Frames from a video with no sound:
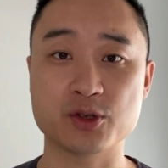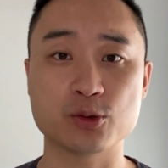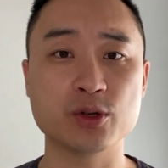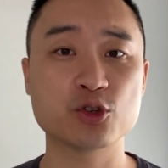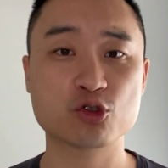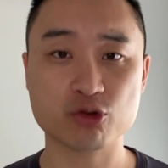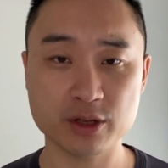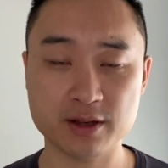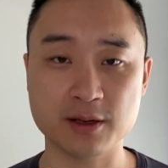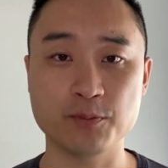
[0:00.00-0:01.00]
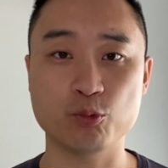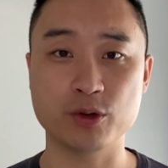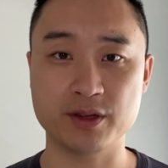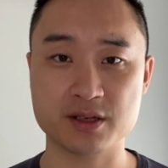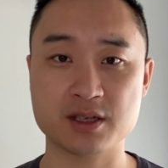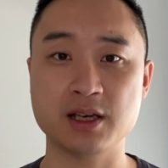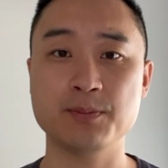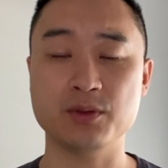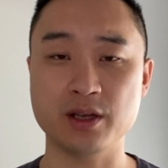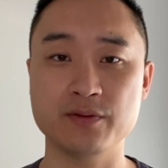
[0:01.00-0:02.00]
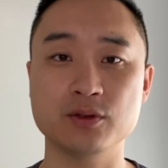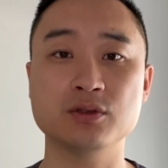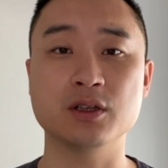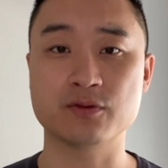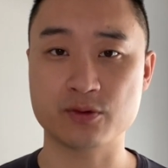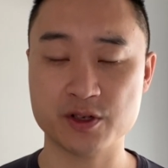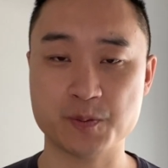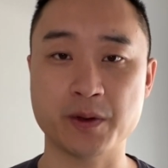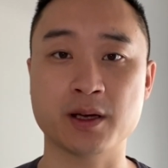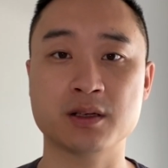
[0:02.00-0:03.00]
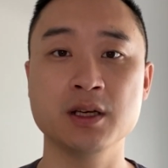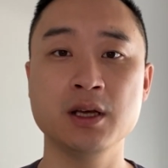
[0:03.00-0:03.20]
Do we treat them with the same level of respect